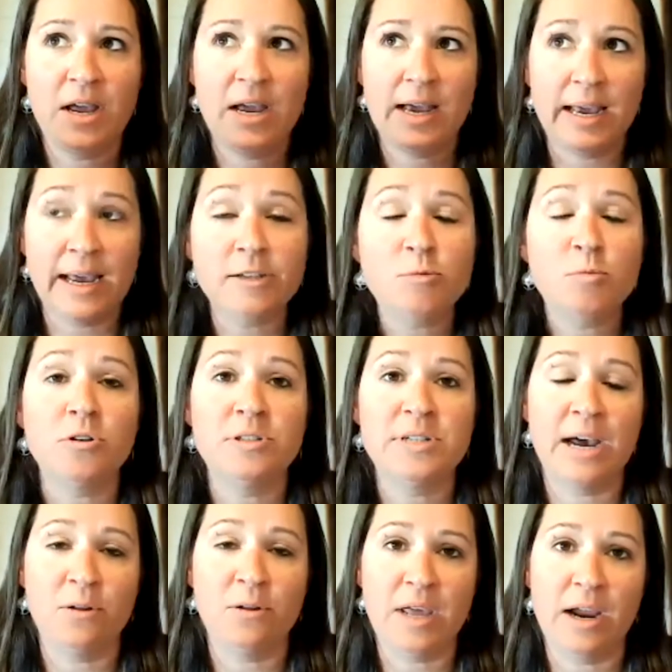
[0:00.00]
experts
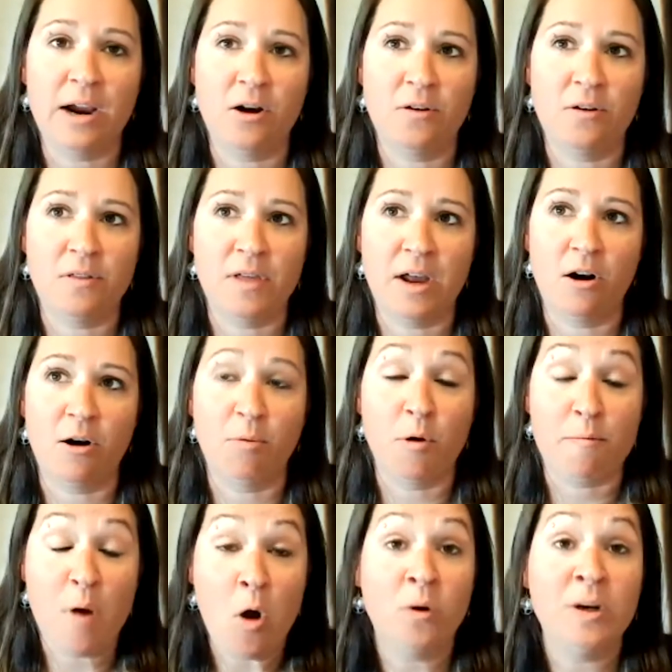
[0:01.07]
out there that are
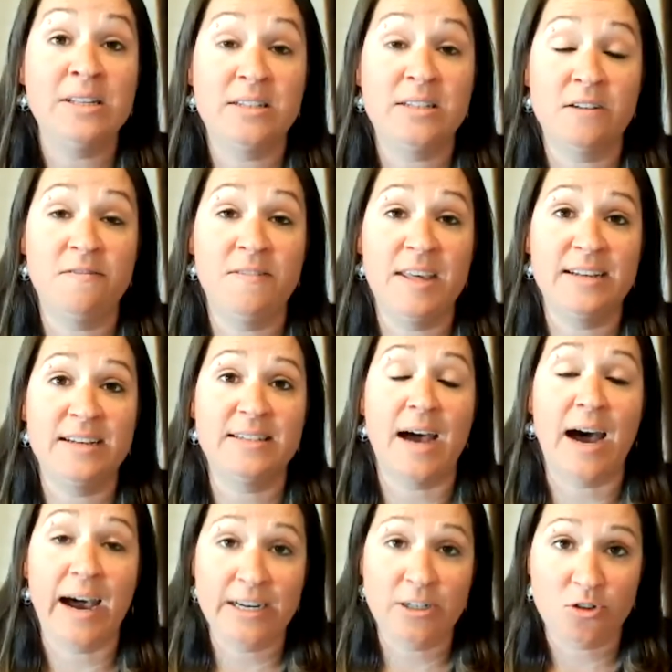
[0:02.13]
proponents of this.
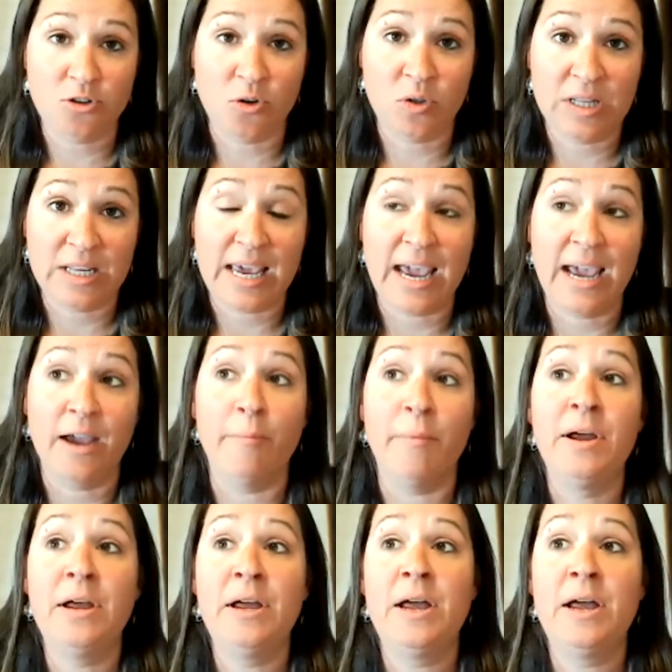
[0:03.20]
I certainly am.